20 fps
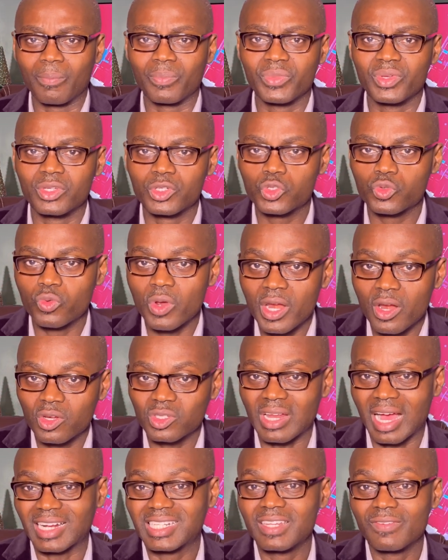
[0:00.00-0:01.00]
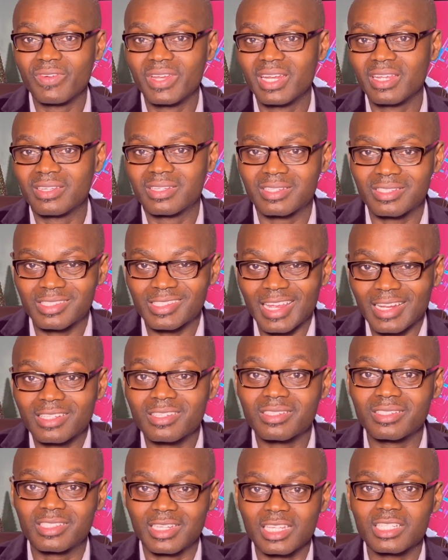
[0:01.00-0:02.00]
strenuous activity
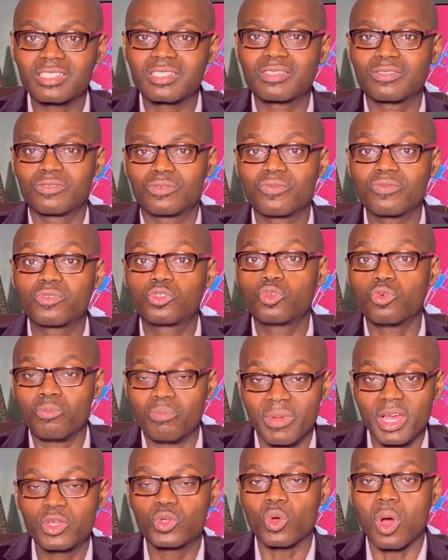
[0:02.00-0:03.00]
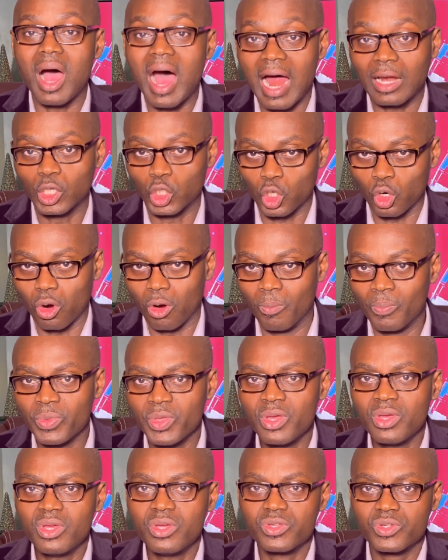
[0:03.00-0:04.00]
set just to make your heart go.
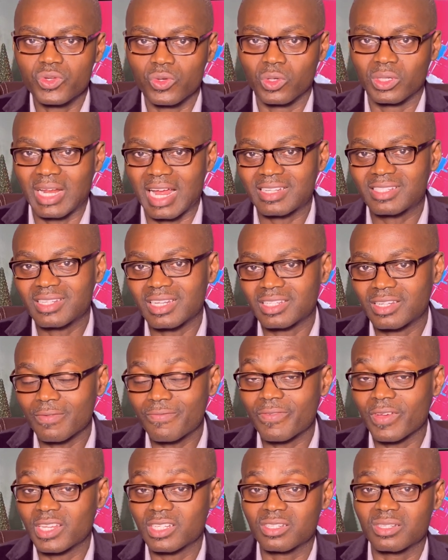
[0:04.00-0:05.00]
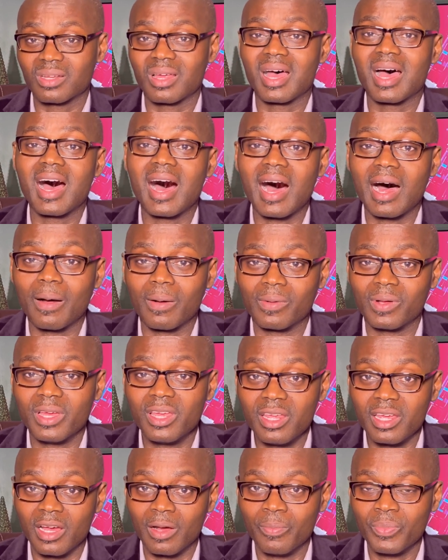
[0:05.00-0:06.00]
So that's the difference
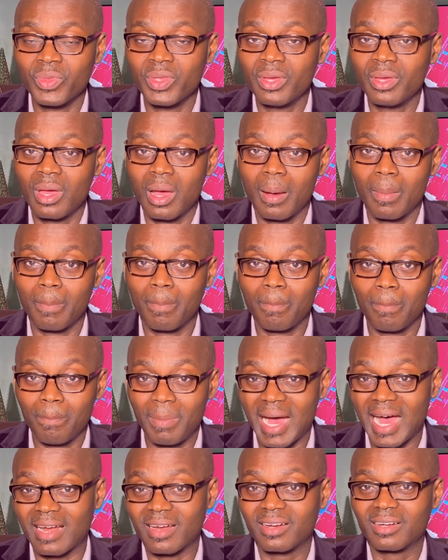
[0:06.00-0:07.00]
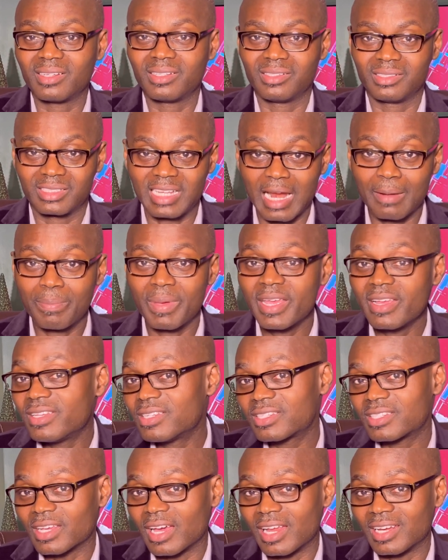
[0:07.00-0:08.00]
here. But that being
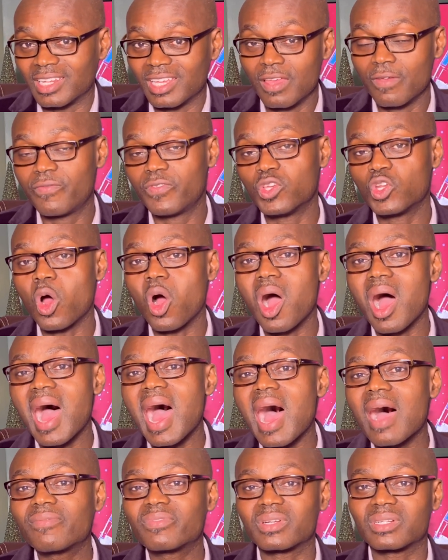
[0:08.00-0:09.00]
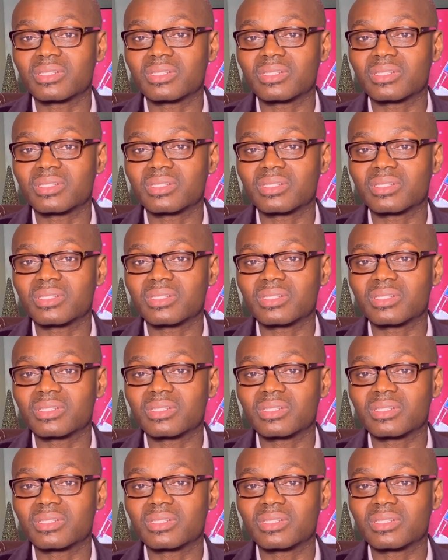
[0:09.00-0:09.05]
said, if you don't have the